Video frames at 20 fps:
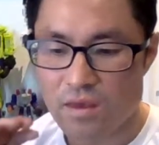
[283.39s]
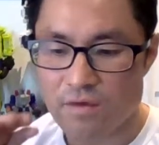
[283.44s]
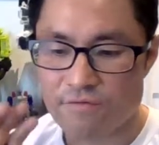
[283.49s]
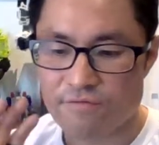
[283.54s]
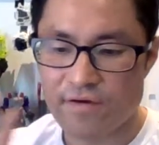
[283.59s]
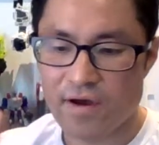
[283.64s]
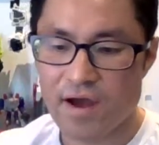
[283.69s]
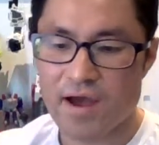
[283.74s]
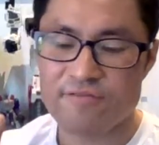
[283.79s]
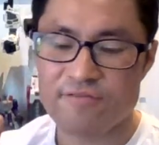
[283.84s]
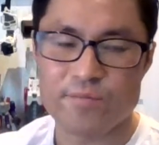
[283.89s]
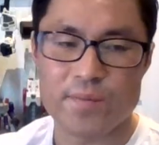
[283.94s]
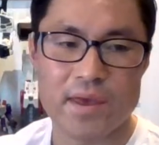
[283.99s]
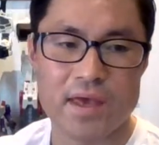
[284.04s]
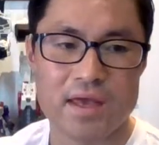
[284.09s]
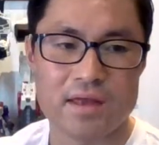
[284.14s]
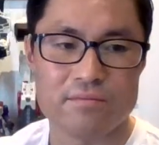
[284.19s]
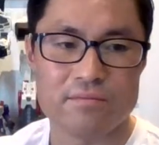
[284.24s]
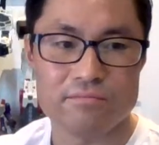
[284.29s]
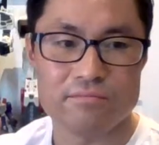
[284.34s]
5
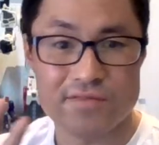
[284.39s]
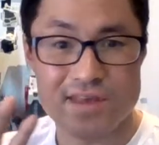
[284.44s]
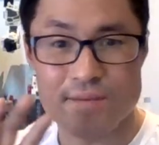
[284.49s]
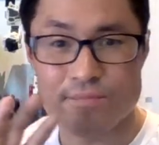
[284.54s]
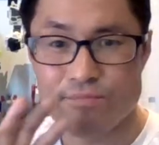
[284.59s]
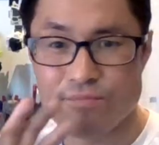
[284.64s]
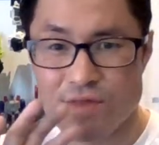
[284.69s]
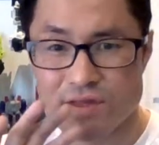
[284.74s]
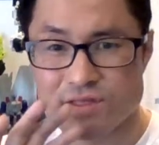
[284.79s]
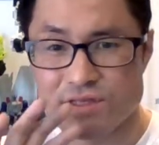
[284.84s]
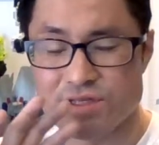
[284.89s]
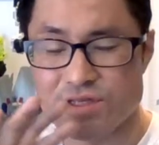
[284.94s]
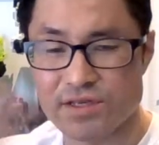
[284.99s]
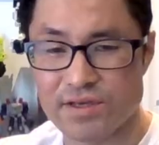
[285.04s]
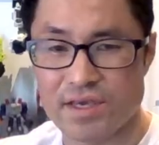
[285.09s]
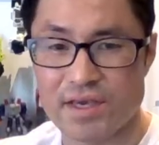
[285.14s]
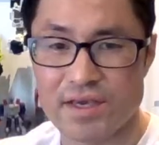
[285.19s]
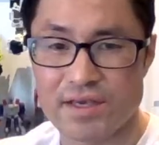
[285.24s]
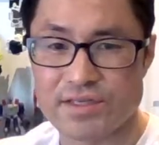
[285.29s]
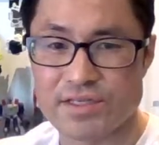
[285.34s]
being, yep, this is
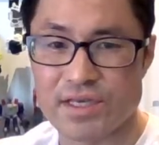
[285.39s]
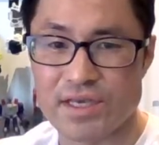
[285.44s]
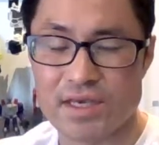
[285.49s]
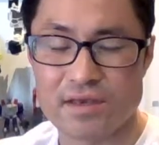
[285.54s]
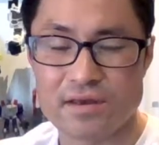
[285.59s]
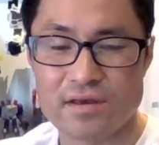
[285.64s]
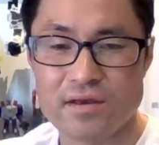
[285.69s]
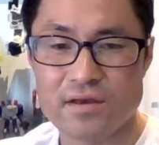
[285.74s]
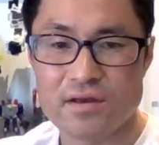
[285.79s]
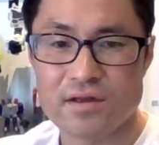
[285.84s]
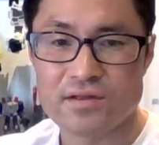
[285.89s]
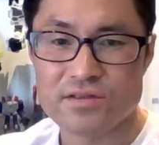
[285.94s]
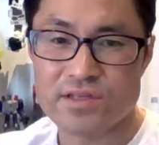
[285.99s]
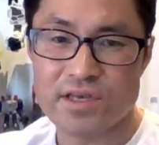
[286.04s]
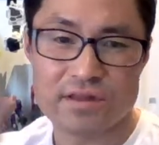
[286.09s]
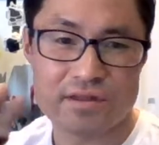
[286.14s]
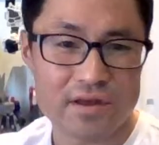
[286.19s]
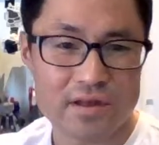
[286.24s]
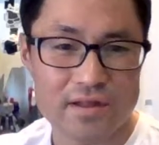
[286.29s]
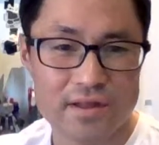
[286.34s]
easy.
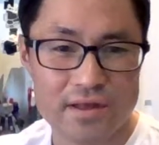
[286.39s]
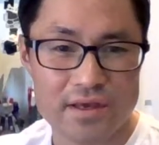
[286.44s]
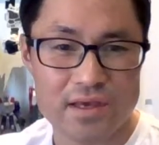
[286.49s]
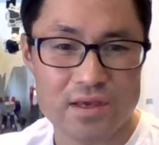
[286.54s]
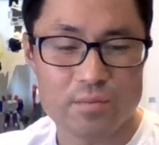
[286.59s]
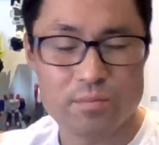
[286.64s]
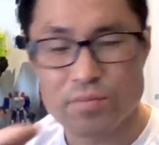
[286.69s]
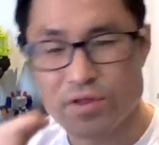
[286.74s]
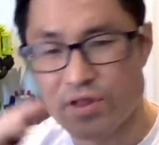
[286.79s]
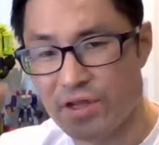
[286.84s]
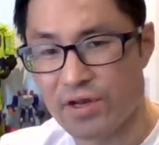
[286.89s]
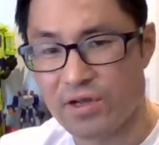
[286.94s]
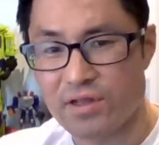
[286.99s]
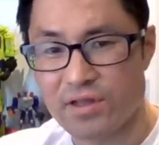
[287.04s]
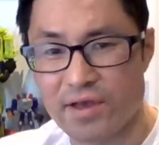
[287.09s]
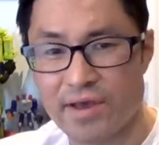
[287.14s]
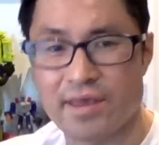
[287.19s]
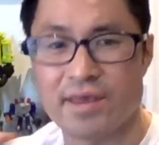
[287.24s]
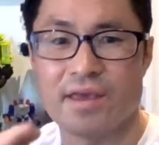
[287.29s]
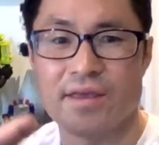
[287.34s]
Technically,
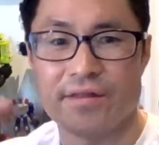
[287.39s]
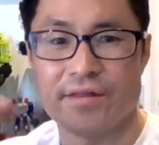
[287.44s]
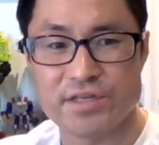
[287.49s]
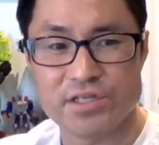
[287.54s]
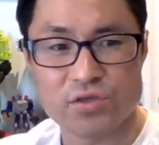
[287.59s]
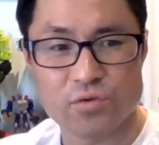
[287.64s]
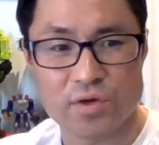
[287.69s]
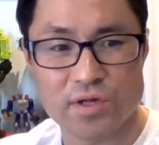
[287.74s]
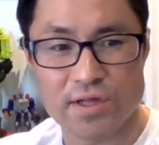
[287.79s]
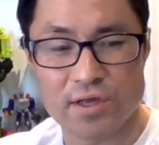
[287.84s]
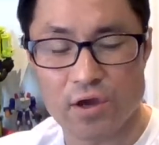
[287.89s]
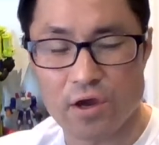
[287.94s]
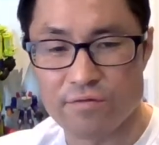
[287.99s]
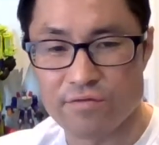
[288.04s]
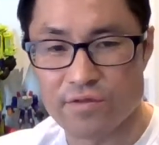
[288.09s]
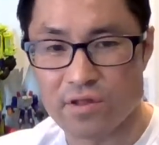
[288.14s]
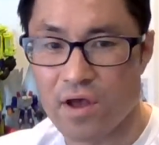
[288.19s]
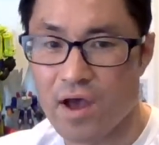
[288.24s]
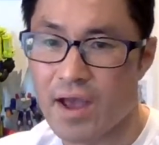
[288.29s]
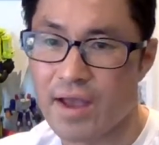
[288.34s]
politically, I can get this quickly over
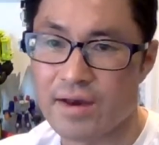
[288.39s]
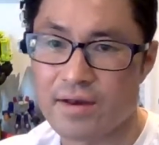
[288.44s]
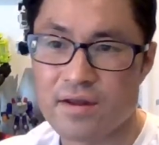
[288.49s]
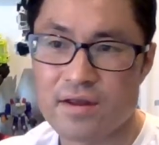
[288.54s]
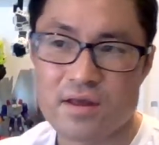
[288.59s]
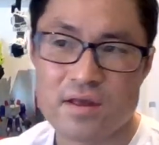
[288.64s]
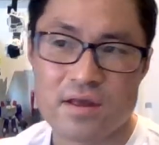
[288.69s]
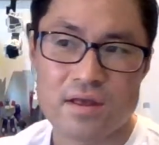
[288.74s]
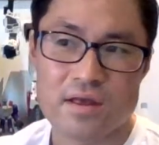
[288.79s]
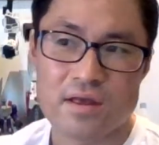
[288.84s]
the line.